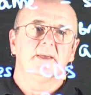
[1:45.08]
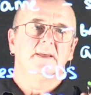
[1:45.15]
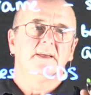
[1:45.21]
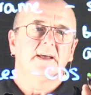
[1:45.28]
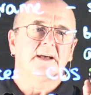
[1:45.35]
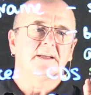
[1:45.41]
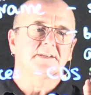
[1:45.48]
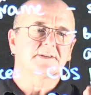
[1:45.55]

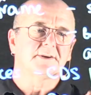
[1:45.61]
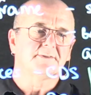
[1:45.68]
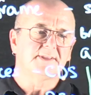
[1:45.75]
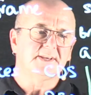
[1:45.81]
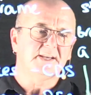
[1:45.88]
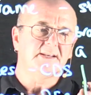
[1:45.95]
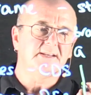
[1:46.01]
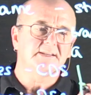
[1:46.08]
And so
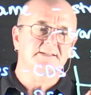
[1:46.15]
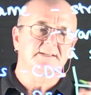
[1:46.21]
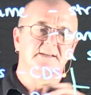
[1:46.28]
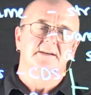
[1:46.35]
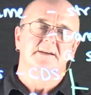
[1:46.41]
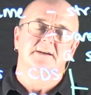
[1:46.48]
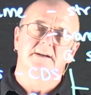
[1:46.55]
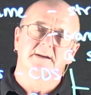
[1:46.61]
these
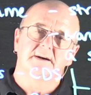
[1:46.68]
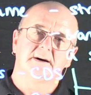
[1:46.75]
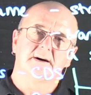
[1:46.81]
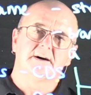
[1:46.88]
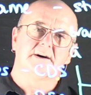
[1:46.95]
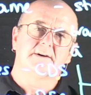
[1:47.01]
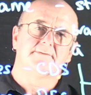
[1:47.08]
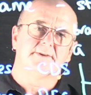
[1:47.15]

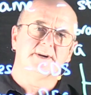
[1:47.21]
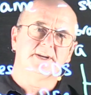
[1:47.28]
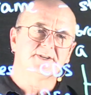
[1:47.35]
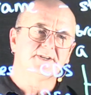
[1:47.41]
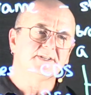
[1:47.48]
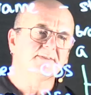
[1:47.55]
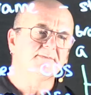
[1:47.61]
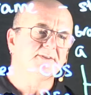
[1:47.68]
are
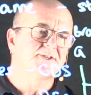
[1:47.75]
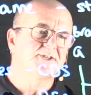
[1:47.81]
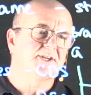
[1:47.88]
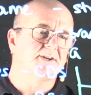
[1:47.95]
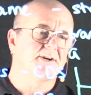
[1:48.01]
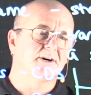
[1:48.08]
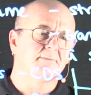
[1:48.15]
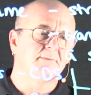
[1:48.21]
regions of the
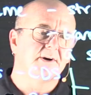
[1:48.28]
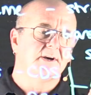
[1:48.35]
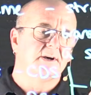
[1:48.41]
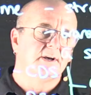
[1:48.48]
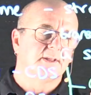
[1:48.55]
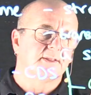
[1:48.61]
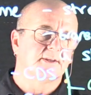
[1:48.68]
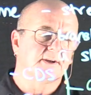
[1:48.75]
genome
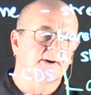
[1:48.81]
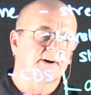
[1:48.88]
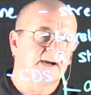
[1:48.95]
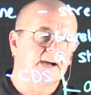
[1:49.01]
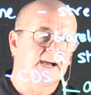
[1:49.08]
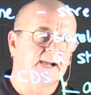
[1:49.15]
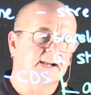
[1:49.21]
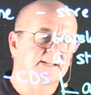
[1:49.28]
that are
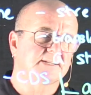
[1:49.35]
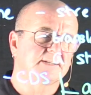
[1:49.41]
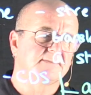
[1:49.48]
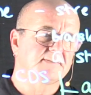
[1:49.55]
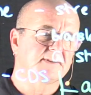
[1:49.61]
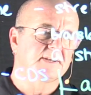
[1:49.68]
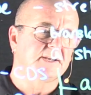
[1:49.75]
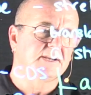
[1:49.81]

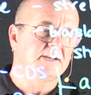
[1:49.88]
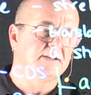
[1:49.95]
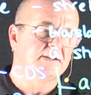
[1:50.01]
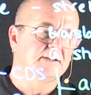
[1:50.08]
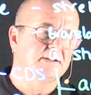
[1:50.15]
actively